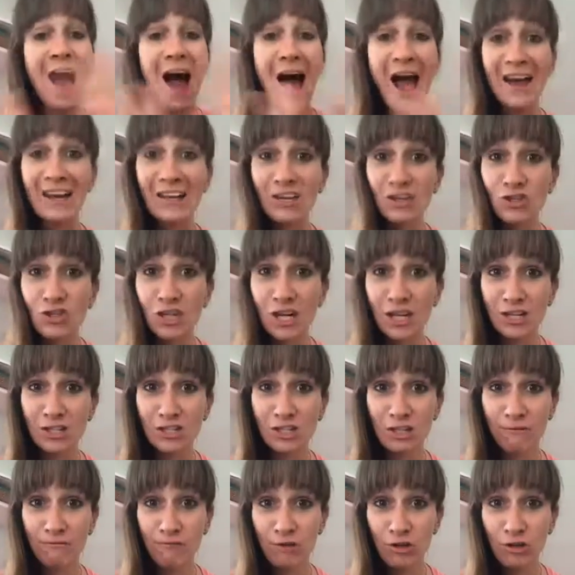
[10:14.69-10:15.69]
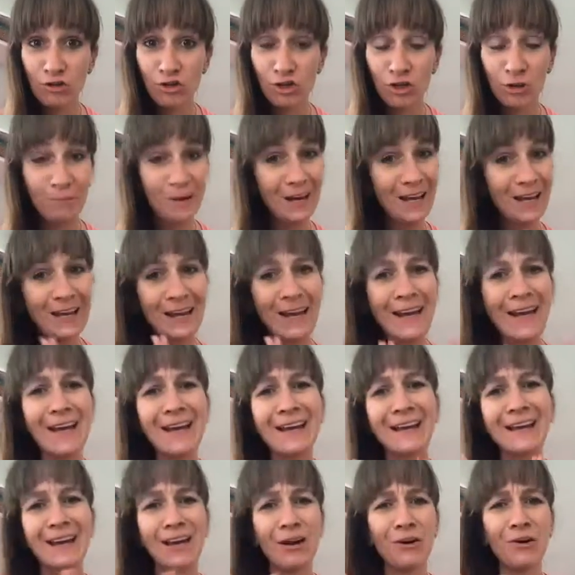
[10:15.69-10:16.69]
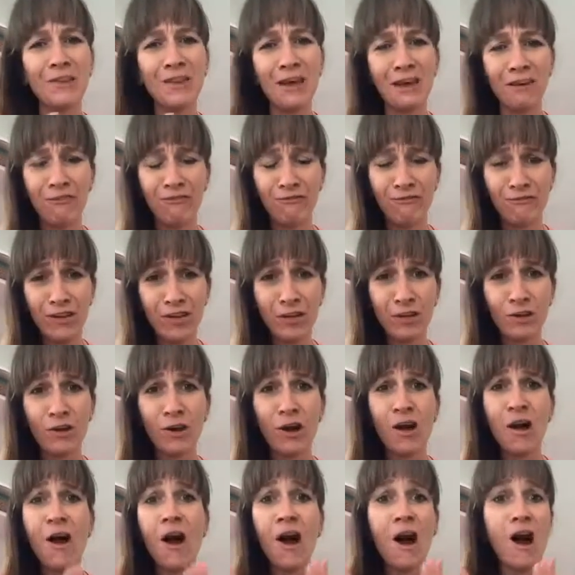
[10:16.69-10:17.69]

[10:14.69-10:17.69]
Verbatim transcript: I can change the future, but I can't carry that fear